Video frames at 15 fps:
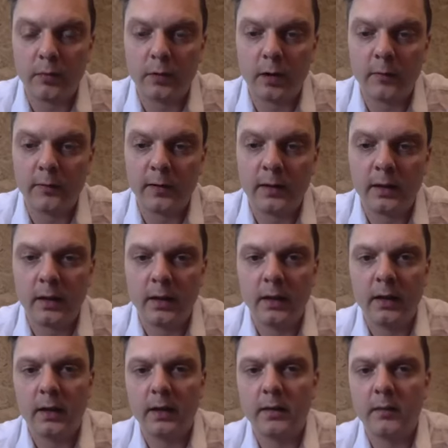coffee.
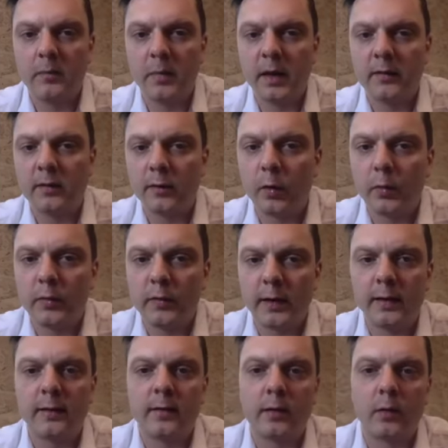It makes no
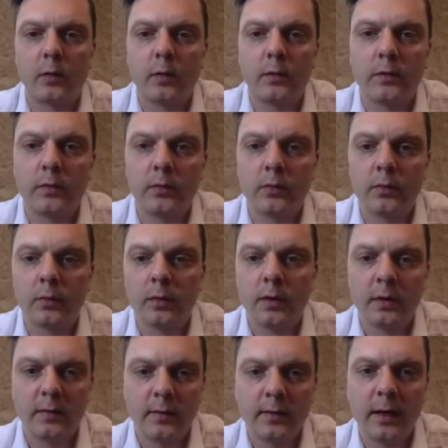sense at all to
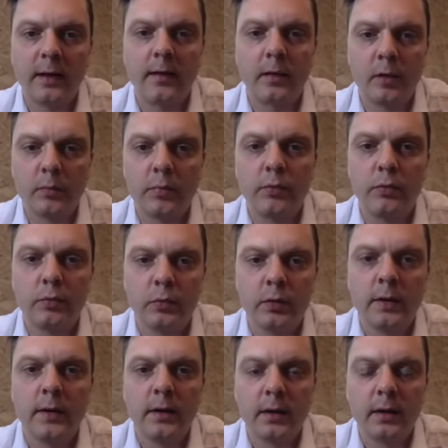stand there and brew
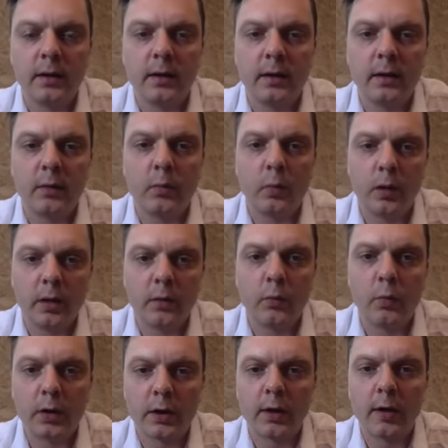1 and
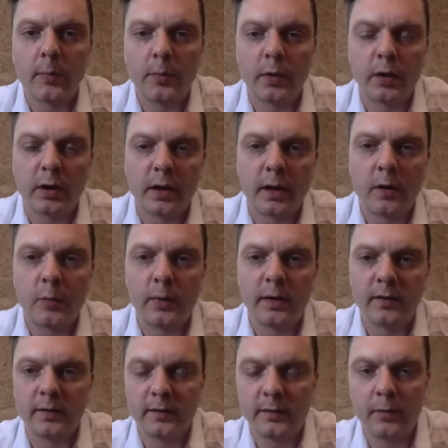1 cup on an AeroPress.
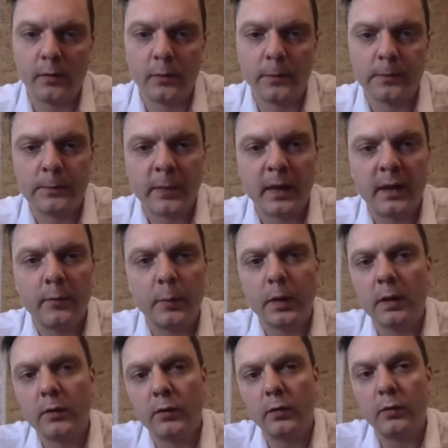So if we
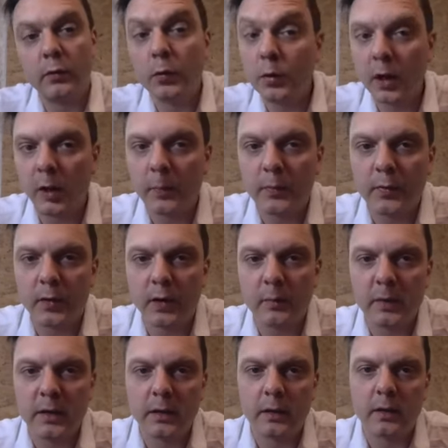could do 2 cups on a
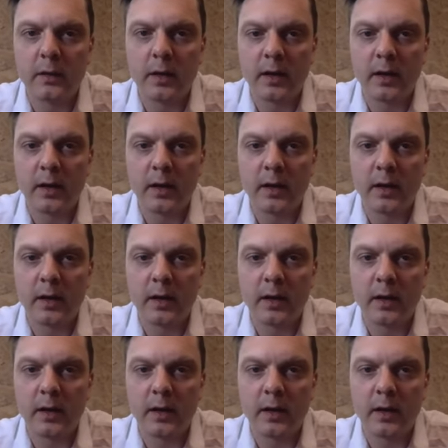Beacon